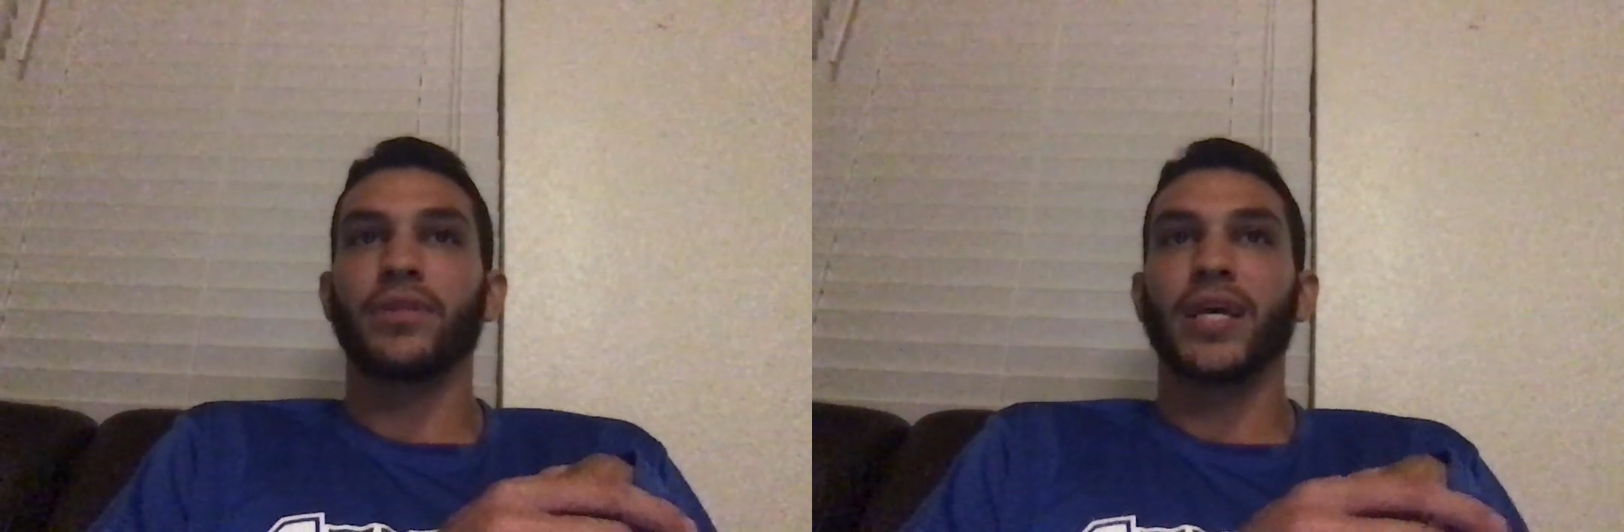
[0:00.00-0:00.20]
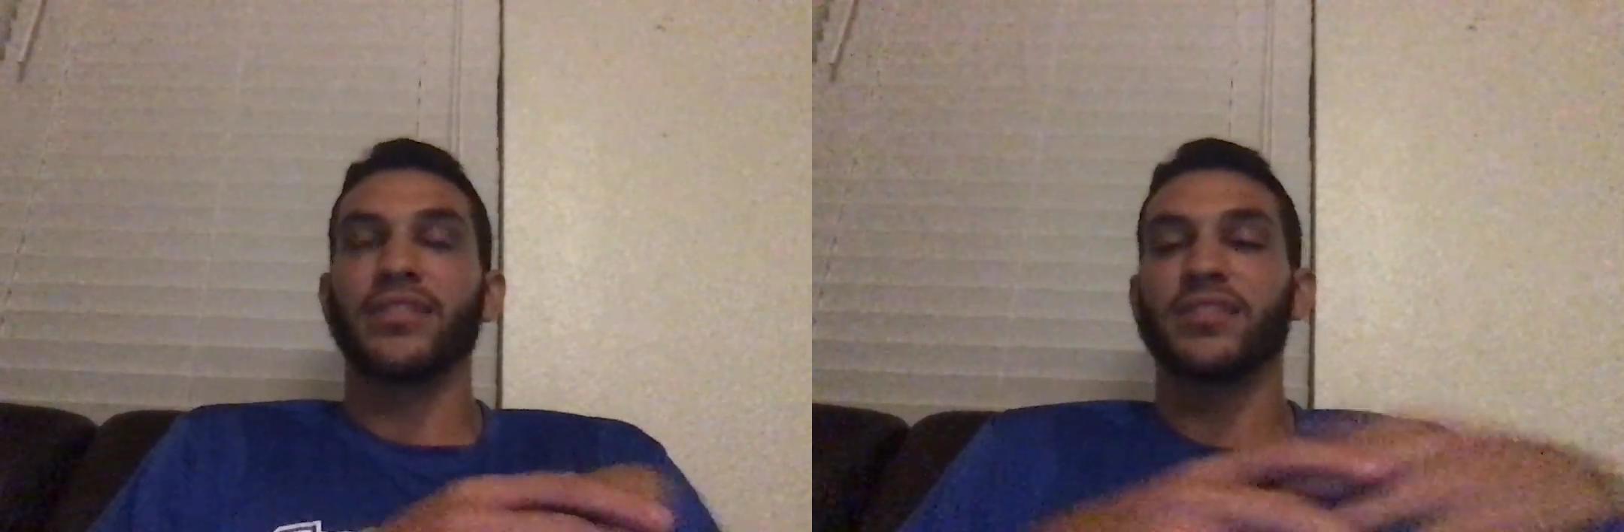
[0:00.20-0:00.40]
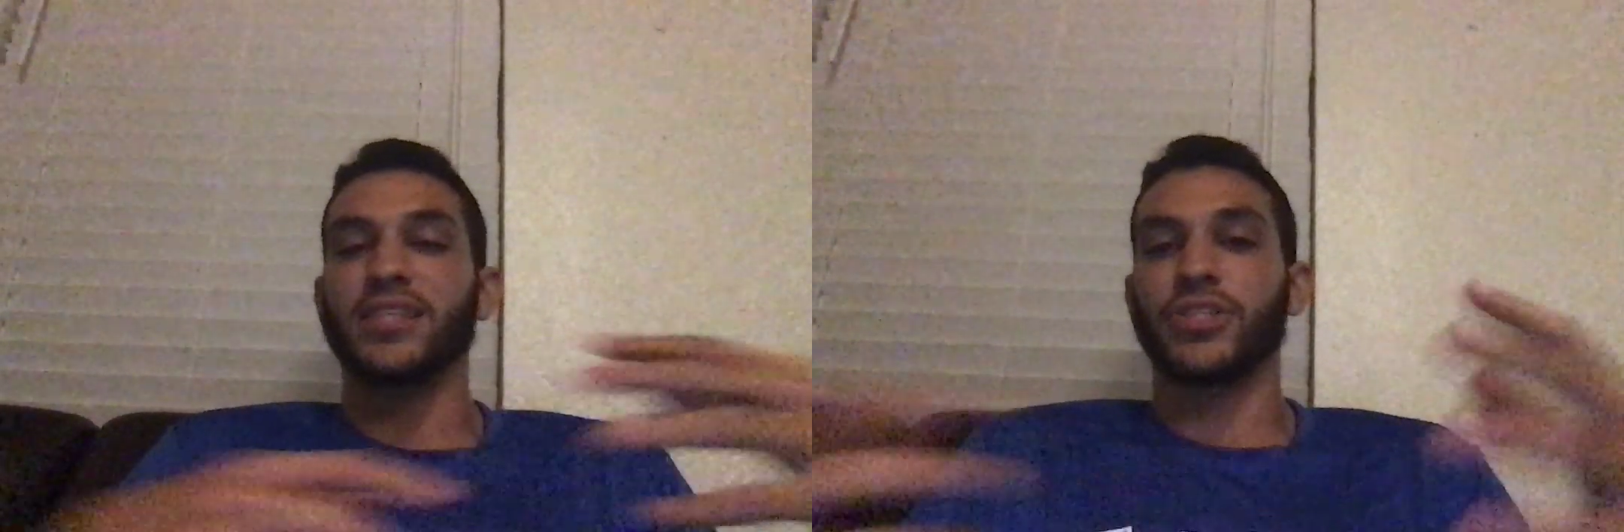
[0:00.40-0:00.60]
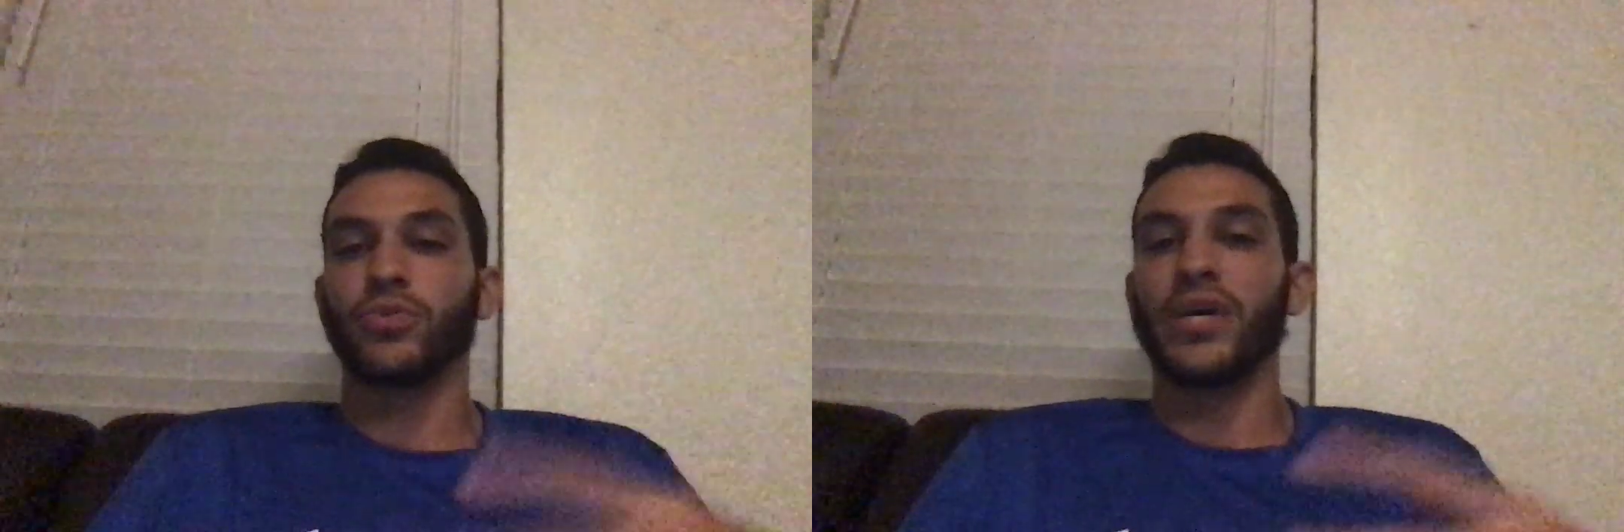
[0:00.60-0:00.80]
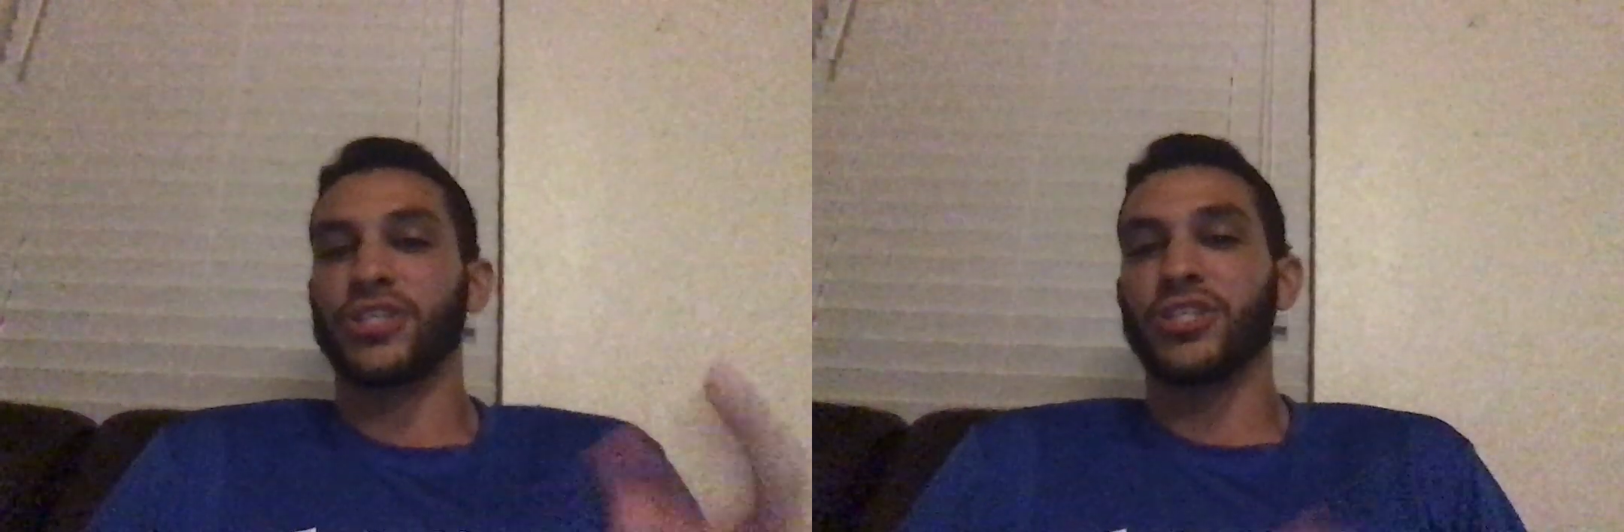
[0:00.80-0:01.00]
to
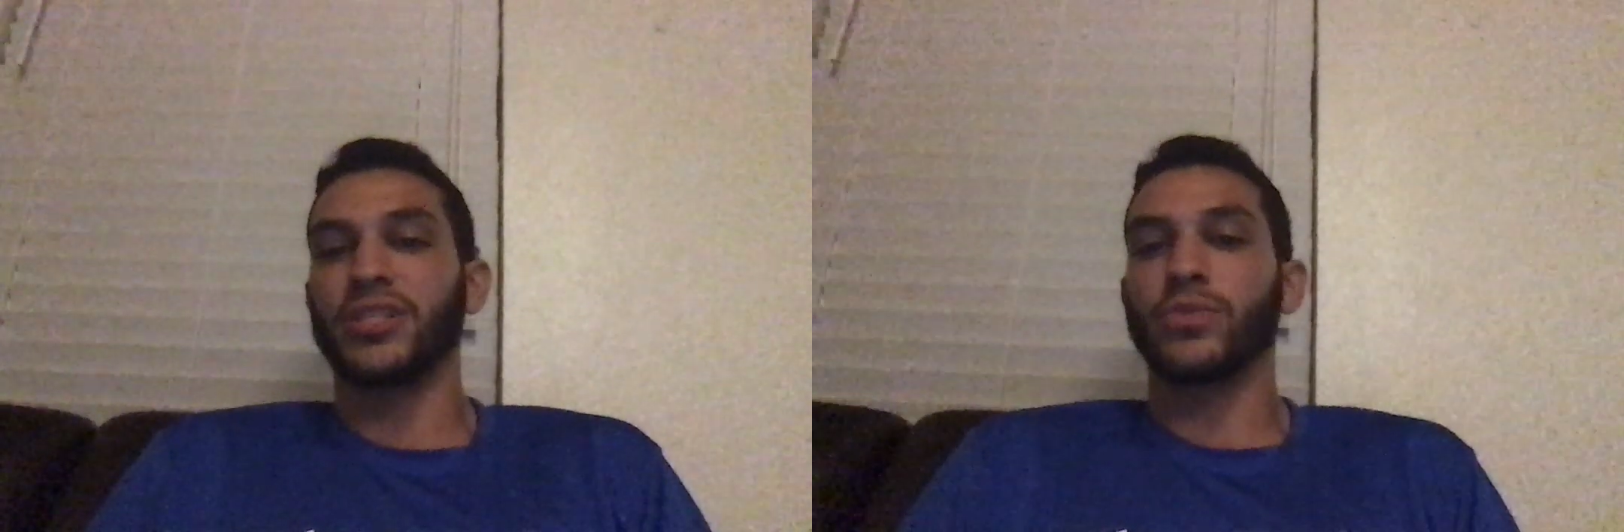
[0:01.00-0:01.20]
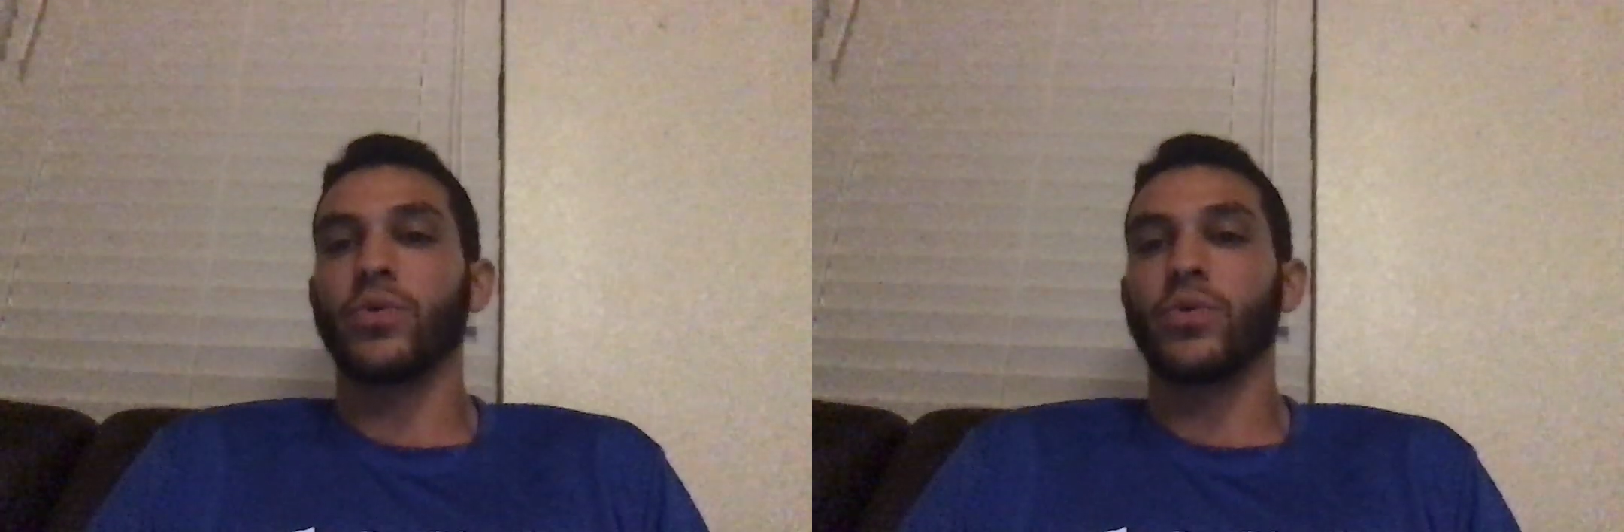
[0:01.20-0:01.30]
situations,